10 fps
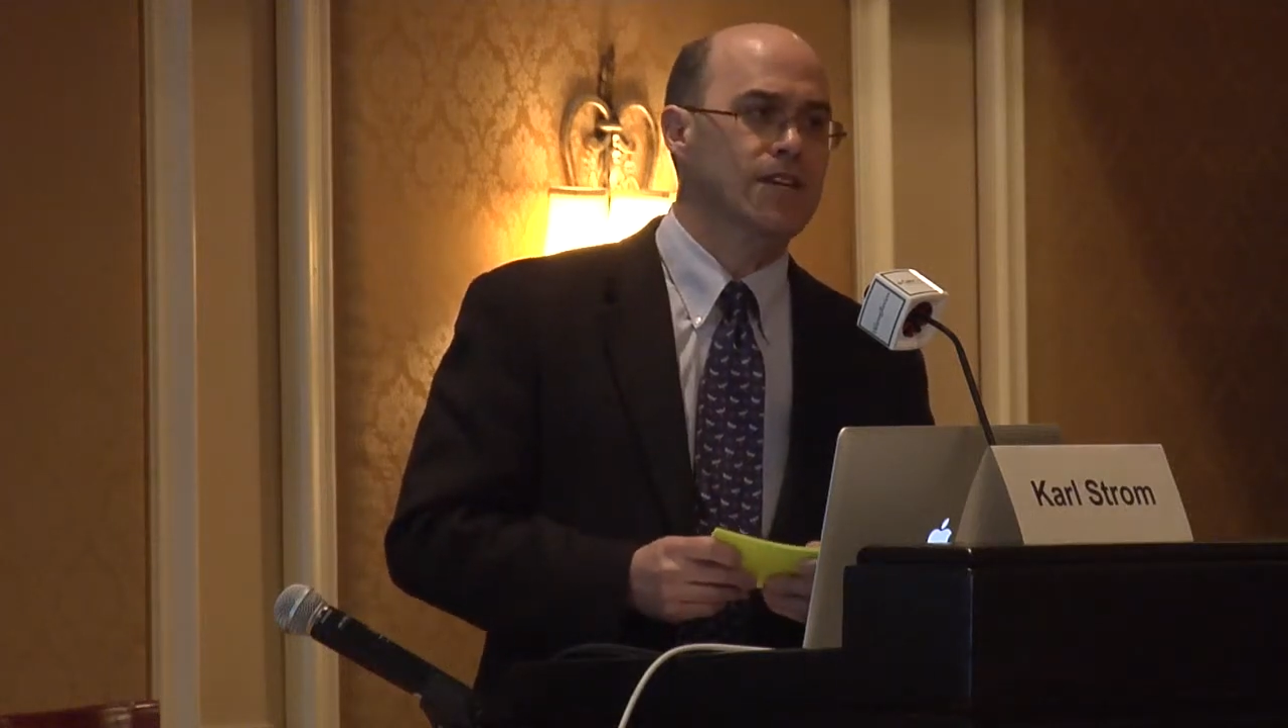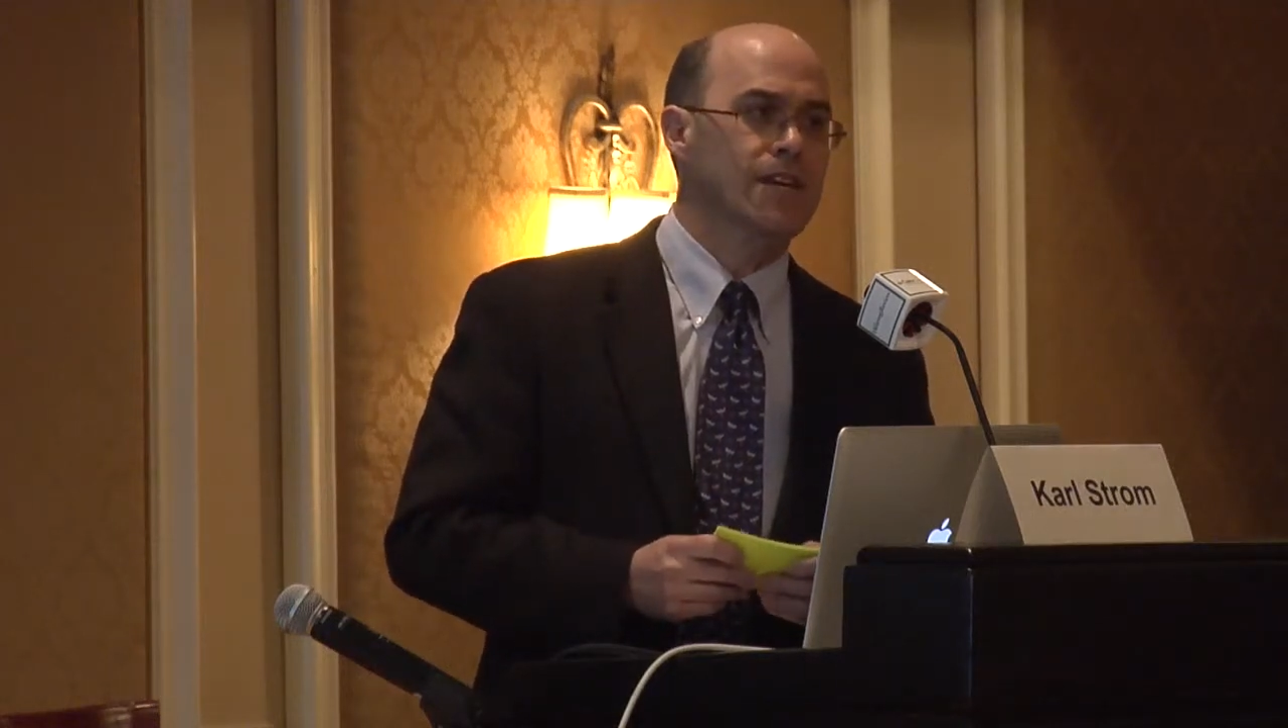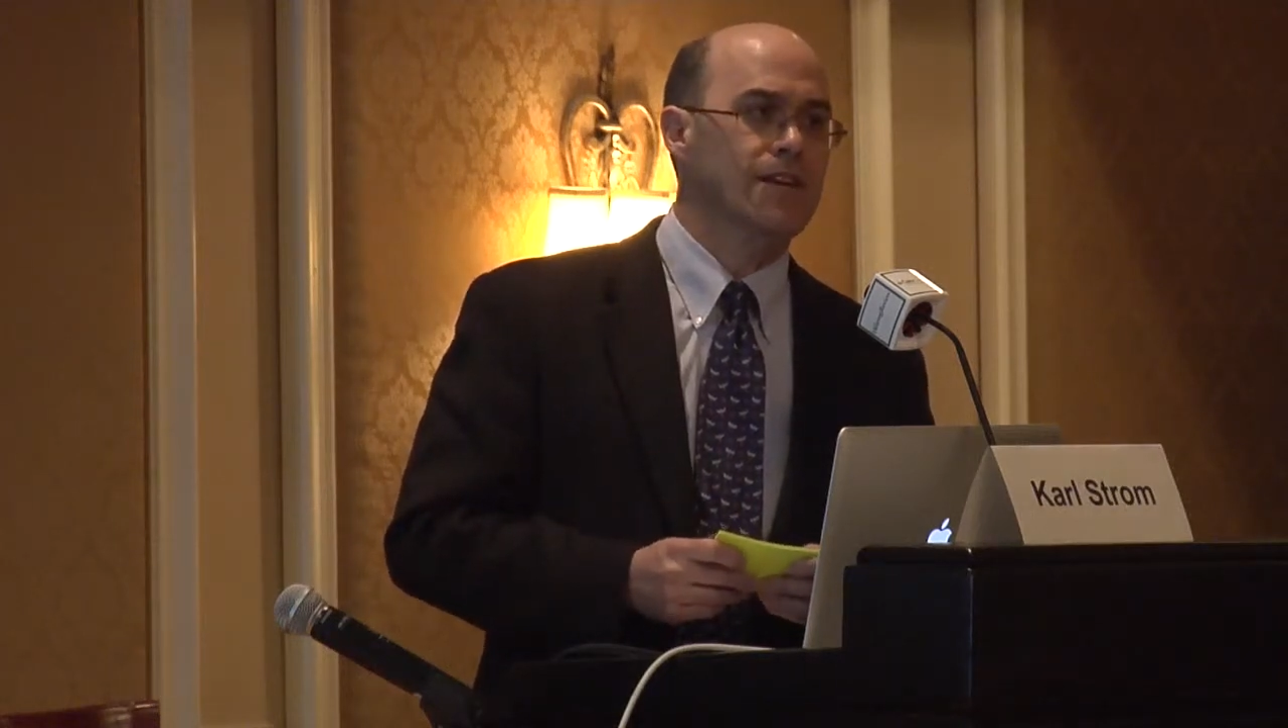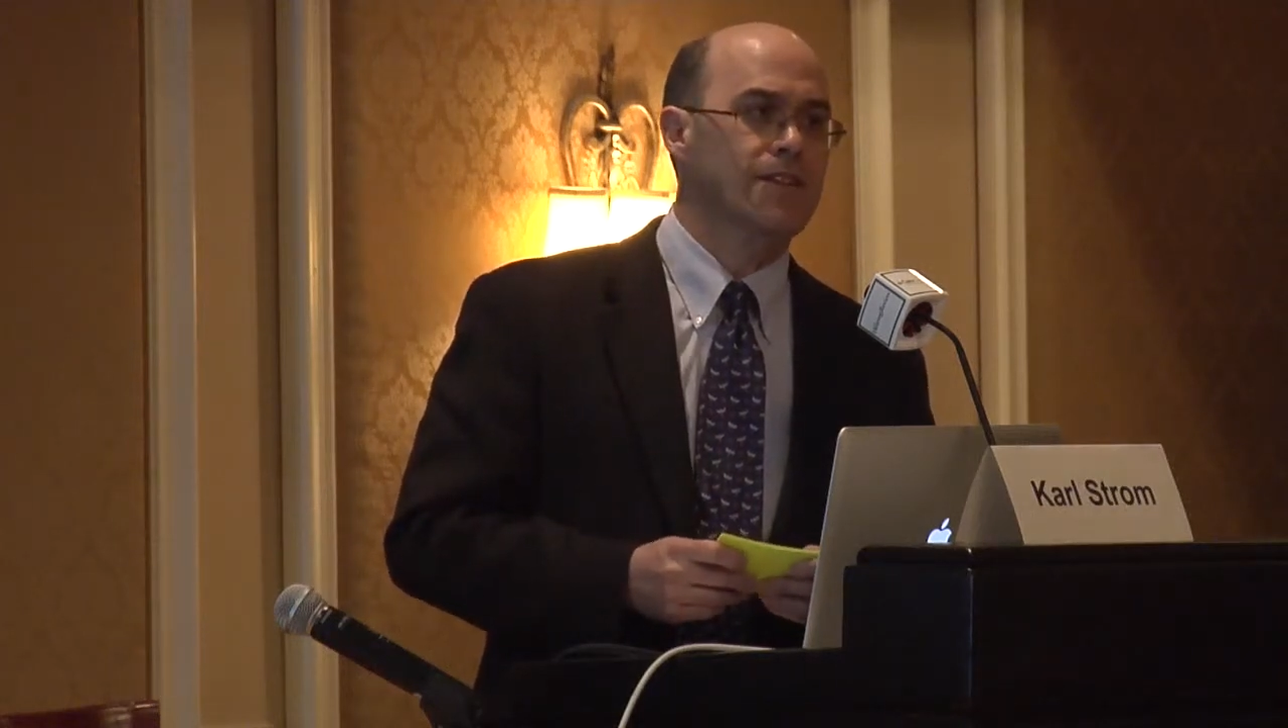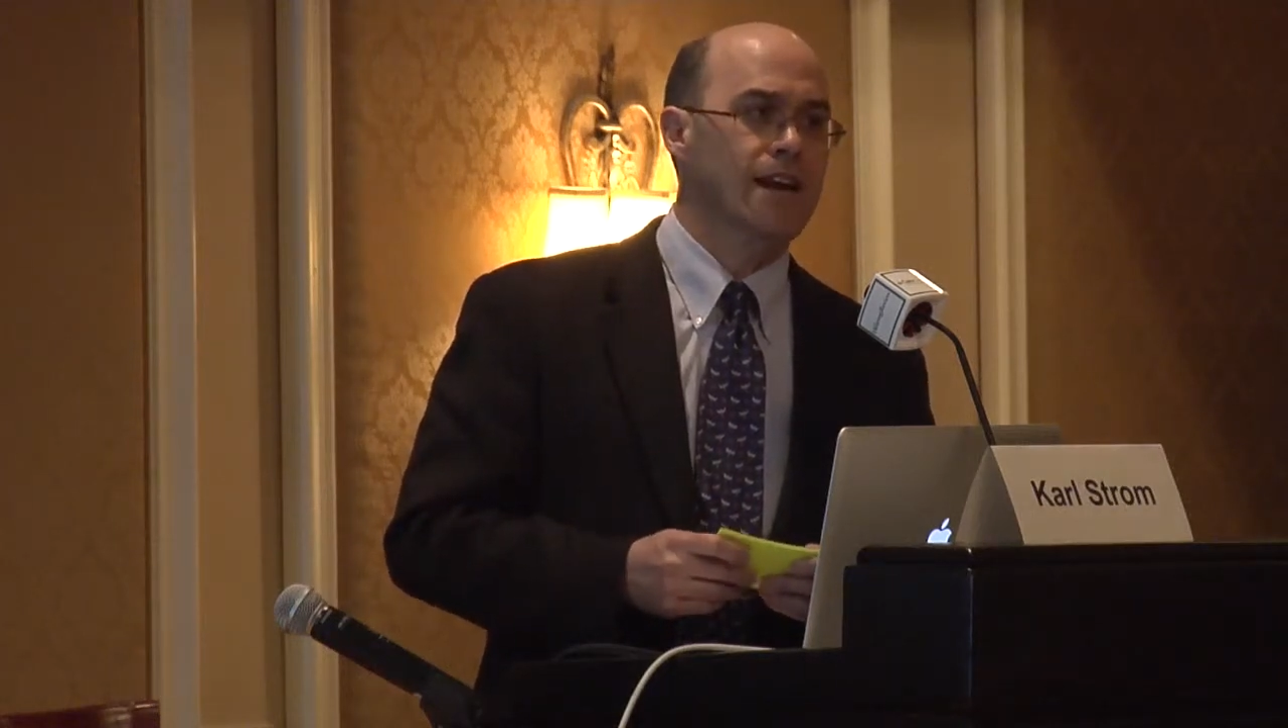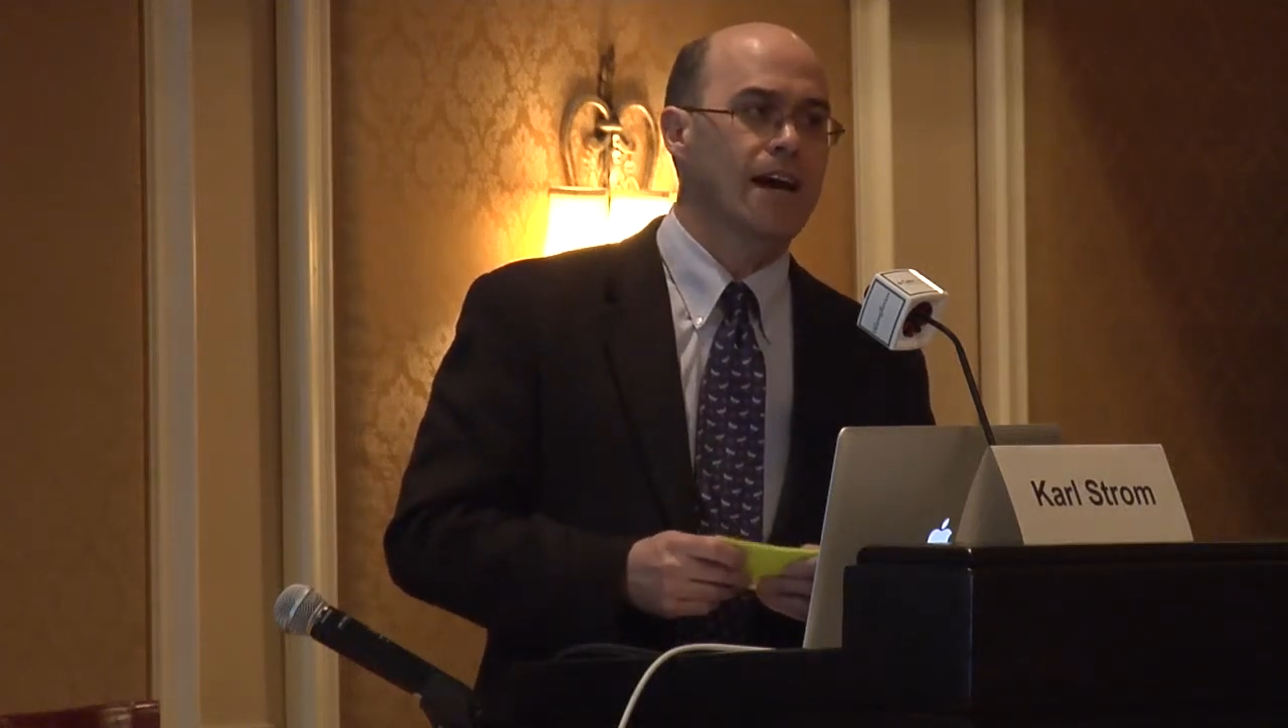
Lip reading: that